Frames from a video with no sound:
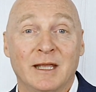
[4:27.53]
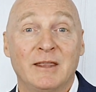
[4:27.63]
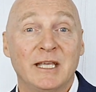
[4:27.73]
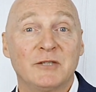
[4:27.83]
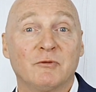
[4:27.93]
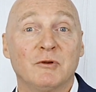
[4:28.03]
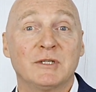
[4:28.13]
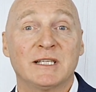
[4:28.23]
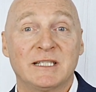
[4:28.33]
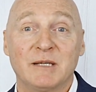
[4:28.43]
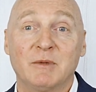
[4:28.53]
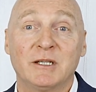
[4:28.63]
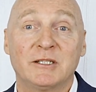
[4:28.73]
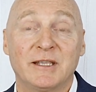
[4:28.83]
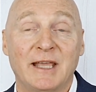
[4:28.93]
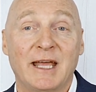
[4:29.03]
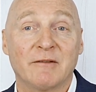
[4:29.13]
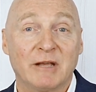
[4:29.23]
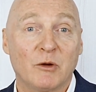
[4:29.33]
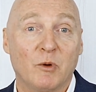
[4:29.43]
These rules are similar to that
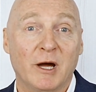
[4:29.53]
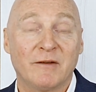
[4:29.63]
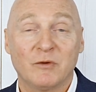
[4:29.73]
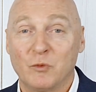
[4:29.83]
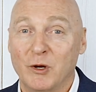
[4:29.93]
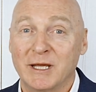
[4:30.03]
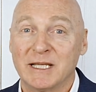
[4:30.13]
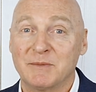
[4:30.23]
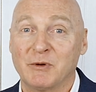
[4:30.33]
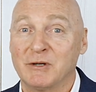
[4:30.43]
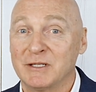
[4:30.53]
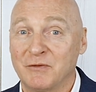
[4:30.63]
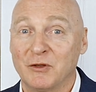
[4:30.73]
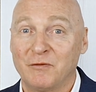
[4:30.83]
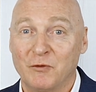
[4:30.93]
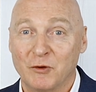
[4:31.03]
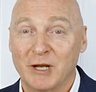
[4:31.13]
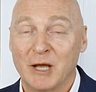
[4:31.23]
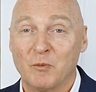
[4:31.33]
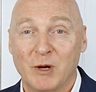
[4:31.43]
required for work experience for the
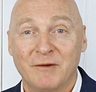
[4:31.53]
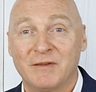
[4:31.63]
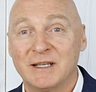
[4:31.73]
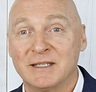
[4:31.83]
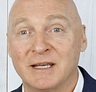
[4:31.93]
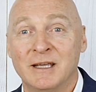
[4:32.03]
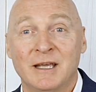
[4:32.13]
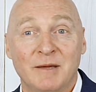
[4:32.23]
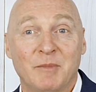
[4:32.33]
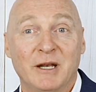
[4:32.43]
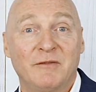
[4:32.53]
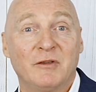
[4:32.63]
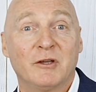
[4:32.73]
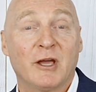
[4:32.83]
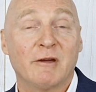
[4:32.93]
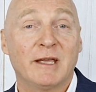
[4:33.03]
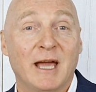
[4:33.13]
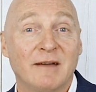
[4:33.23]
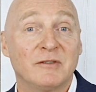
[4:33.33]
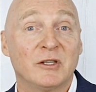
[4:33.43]
491 visa, but if you're going
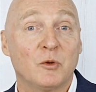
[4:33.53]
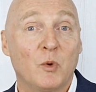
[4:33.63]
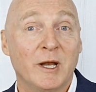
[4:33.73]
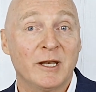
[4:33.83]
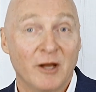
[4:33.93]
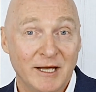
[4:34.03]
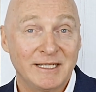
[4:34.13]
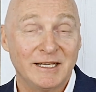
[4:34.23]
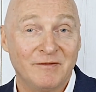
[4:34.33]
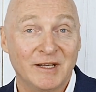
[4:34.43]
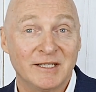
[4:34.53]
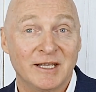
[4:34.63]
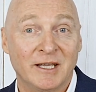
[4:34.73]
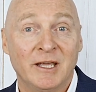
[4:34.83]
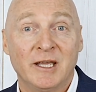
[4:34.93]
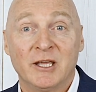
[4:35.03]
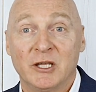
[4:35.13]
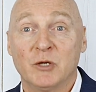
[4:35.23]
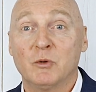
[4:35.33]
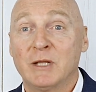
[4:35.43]
after the 190 visa,
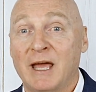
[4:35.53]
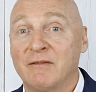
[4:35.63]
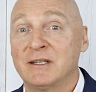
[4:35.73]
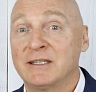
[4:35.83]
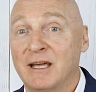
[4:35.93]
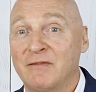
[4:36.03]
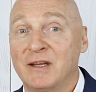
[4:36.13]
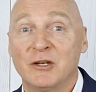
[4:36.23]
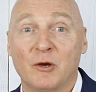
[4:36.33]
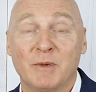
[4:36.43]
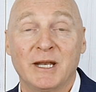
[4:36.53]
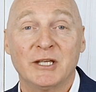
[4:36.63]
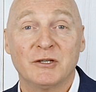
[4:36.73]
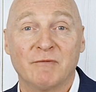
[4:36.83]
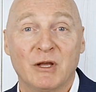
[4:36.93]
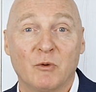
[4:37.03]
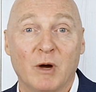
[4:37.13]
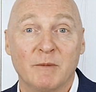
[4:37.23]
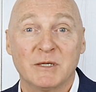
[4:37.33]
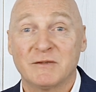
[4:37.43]
you will have a tougher nomination
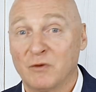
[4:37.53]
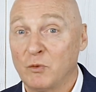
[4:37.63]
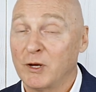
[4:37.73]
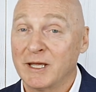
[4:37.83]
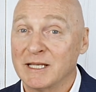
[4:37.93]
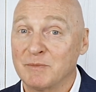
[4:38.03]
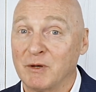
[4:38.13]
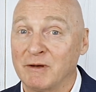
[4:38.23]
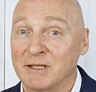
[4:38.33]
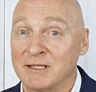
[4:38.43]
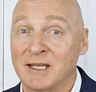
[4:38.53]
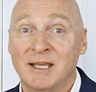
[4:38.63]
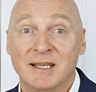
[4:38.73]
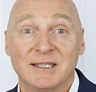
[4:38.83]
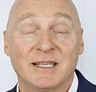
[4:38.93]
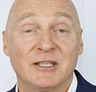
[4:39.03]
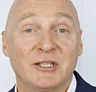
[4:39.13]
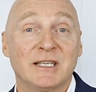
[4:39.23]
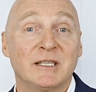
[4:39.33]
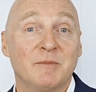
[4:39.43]
requirements for work experience,
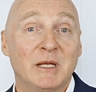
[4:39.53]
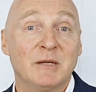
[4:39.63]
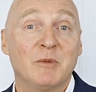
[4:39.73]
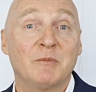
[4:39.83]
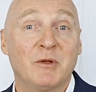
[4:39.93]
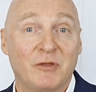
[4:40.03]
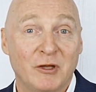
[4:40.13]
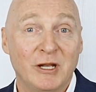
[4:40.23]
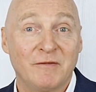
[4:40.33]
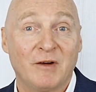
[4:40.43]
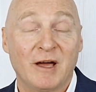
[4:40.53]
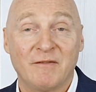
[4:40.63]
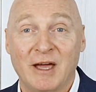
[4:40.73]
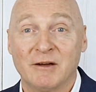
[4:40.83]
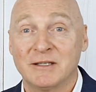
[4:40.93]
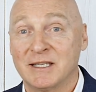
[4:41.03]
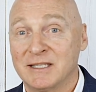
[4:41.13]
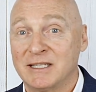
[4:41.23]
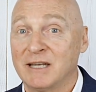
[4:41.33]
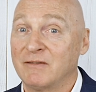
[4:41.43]
such as a minimum of 35 hours
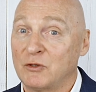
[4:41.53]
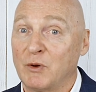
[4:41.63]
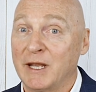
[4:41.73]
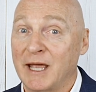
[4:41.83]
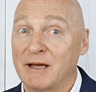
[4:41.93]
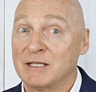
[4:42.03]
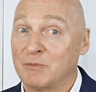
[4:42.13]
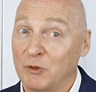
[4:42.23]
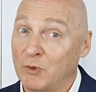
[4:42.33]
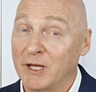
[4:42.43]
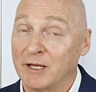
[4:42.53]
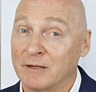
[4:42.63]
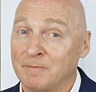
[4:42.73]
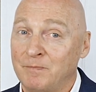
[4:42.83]
instead of 20 hours per week.